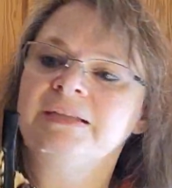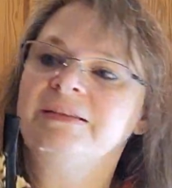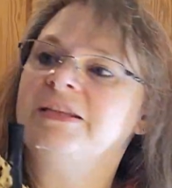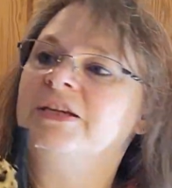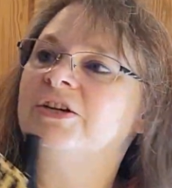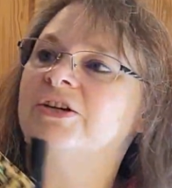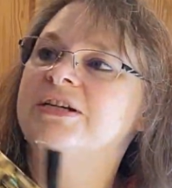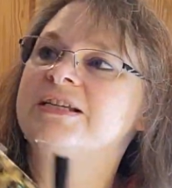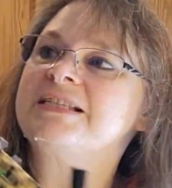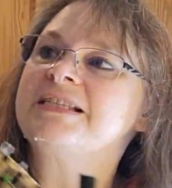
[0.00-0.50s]

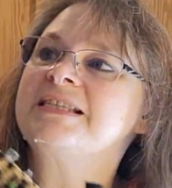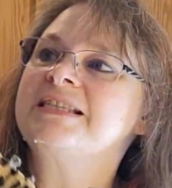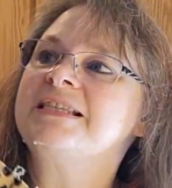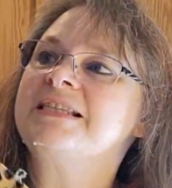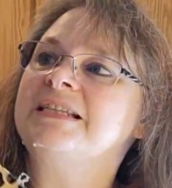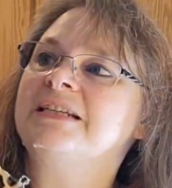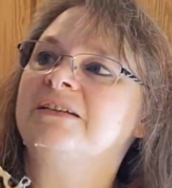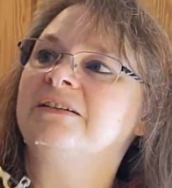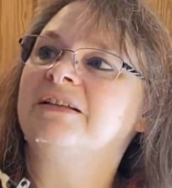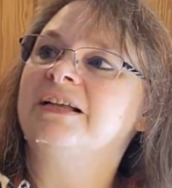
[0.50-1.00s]
There is
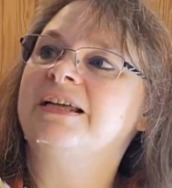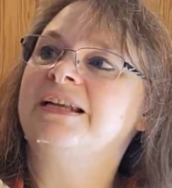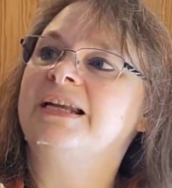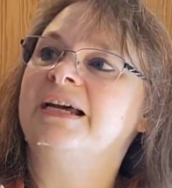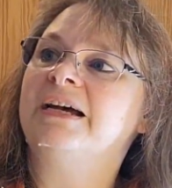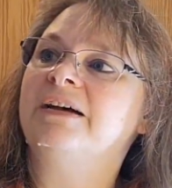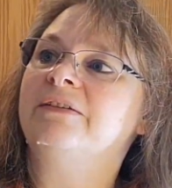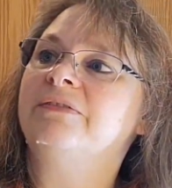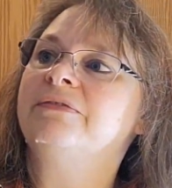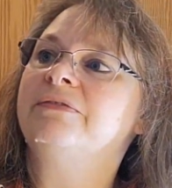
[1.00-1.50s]
still
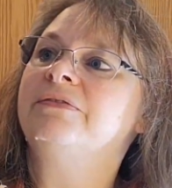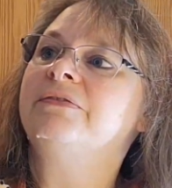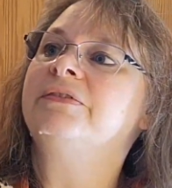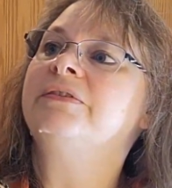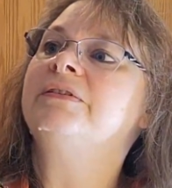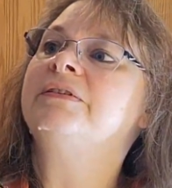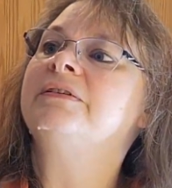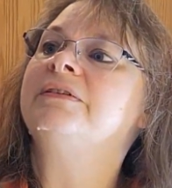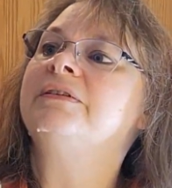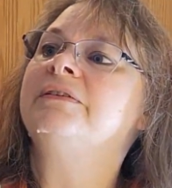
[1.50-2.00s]
enough
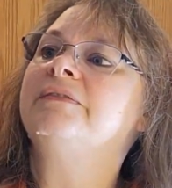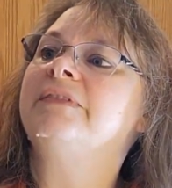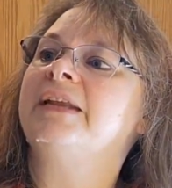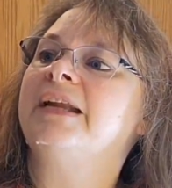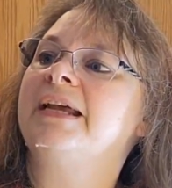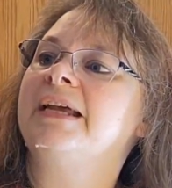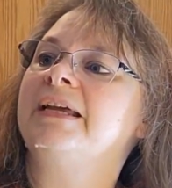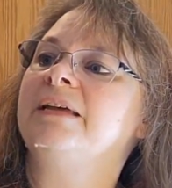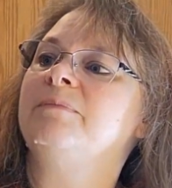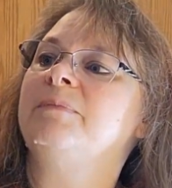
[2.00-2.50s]
that
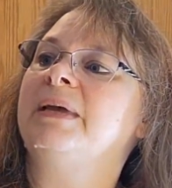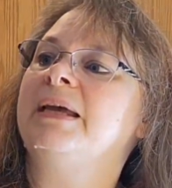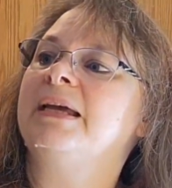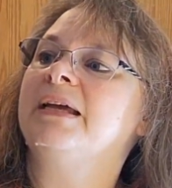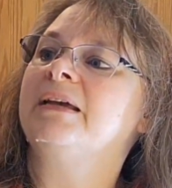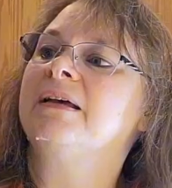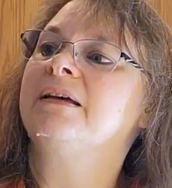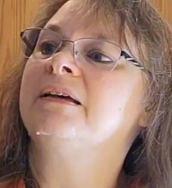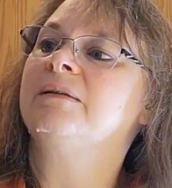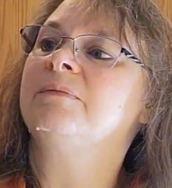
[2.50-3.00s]
I can make
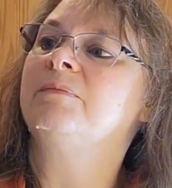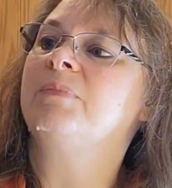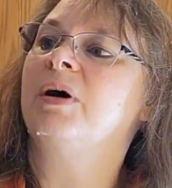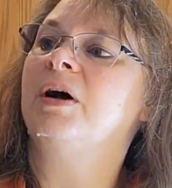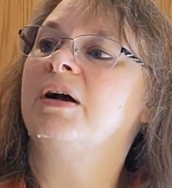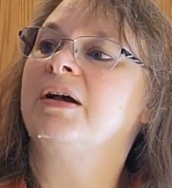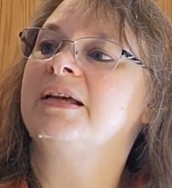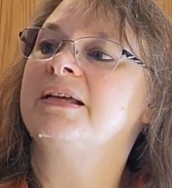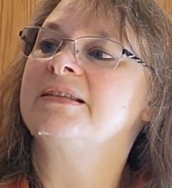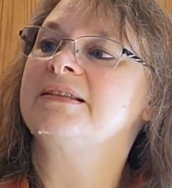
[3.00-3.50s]

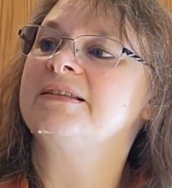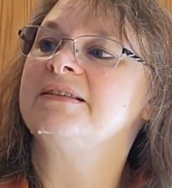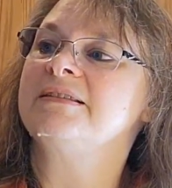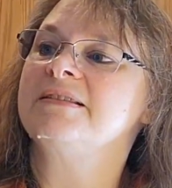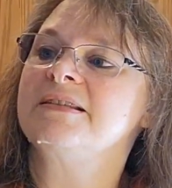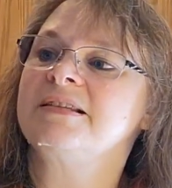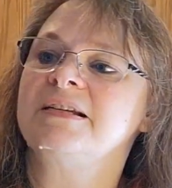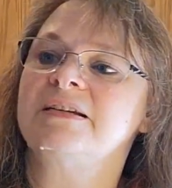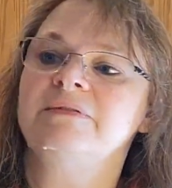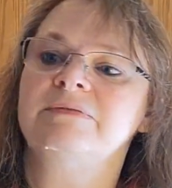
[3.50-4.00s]
pockets
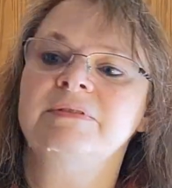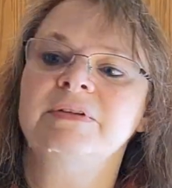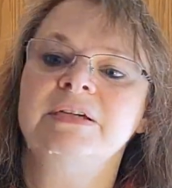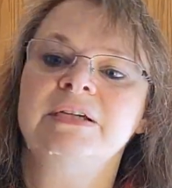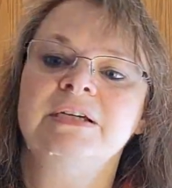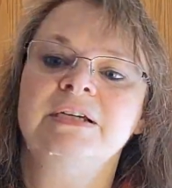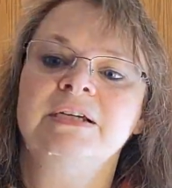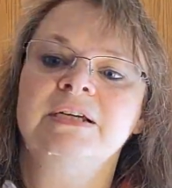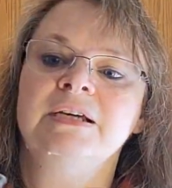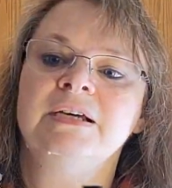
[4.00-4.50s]
and stuff,
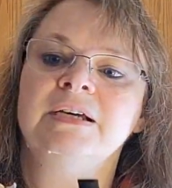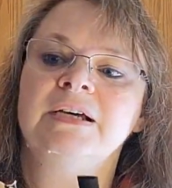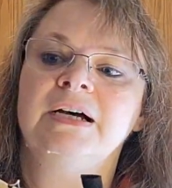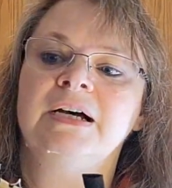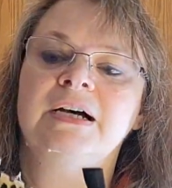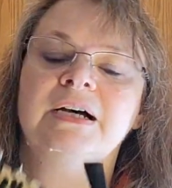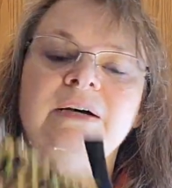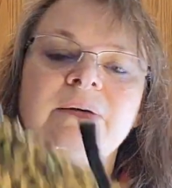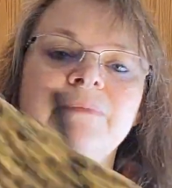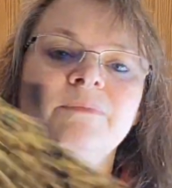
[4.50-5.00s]

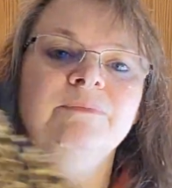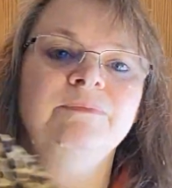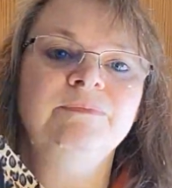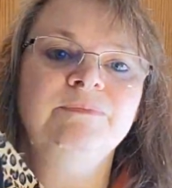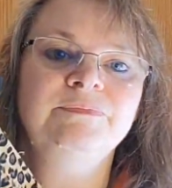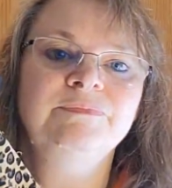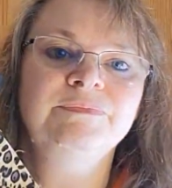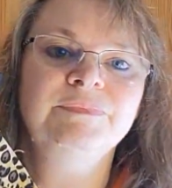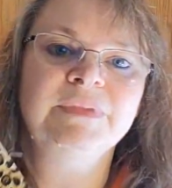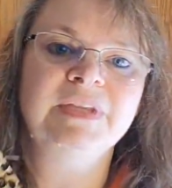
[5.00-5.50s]

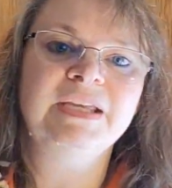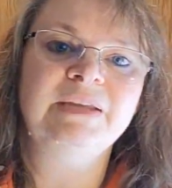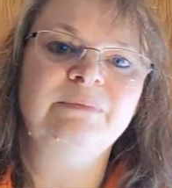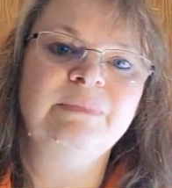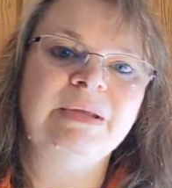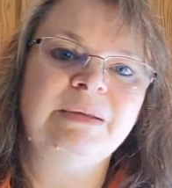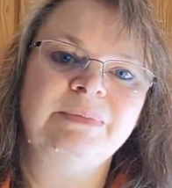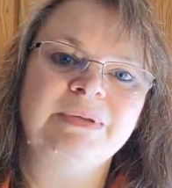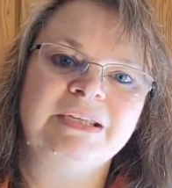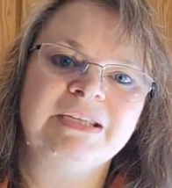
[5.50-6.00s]
and
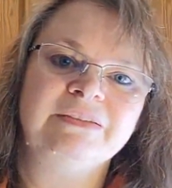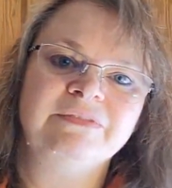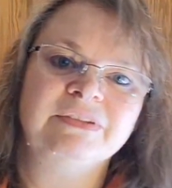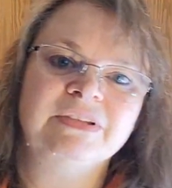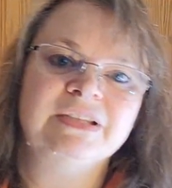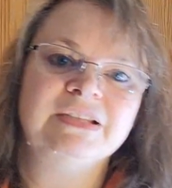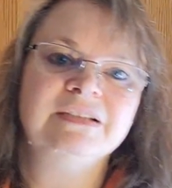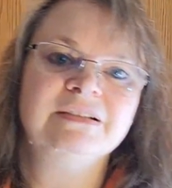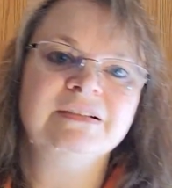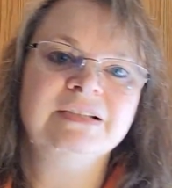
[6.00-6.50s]
maybe
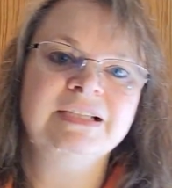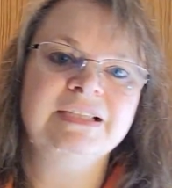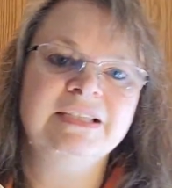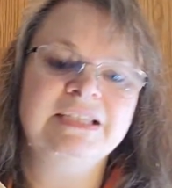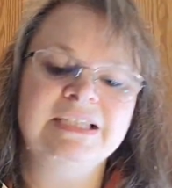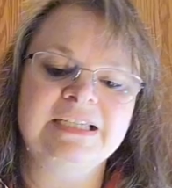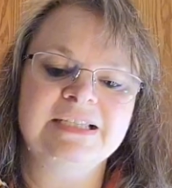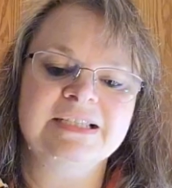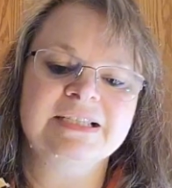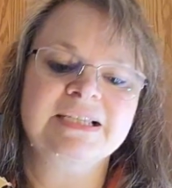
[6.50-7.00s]
even
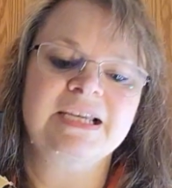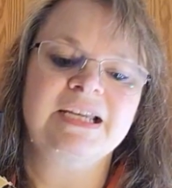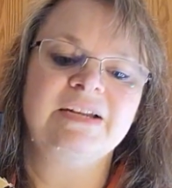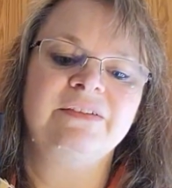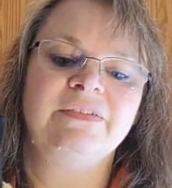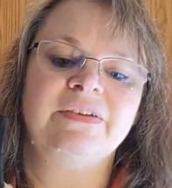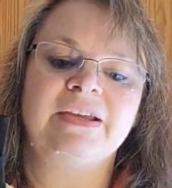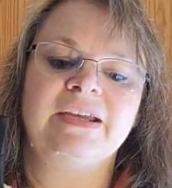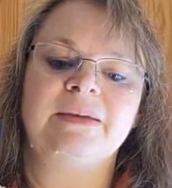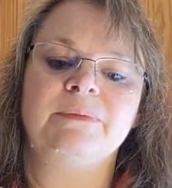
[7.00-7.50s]
the inside
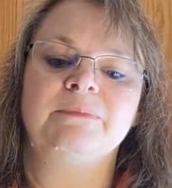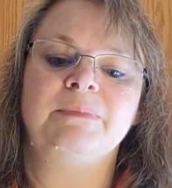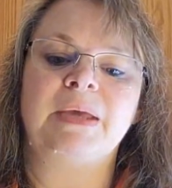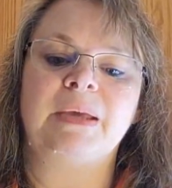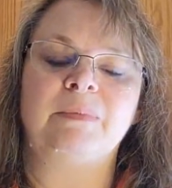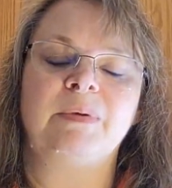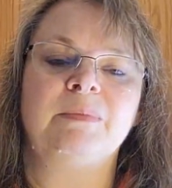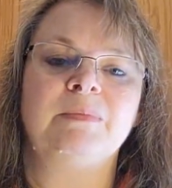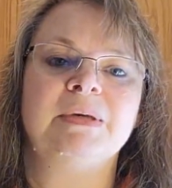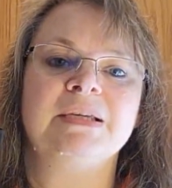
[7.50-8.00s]
of a
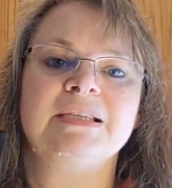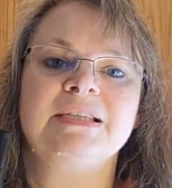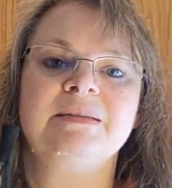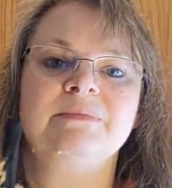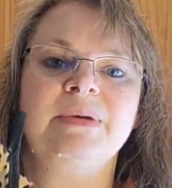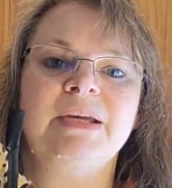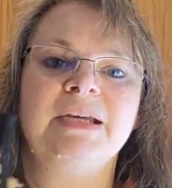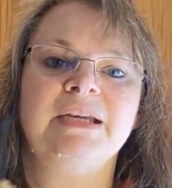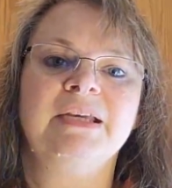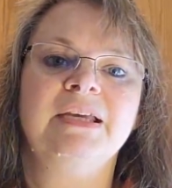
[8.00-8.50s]
baby bestie
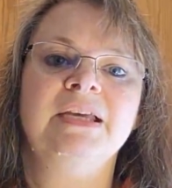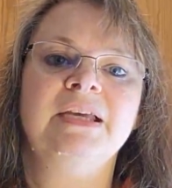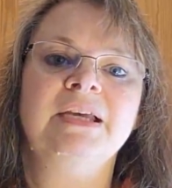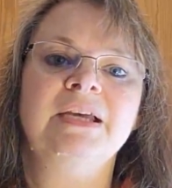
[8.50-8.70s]
bag.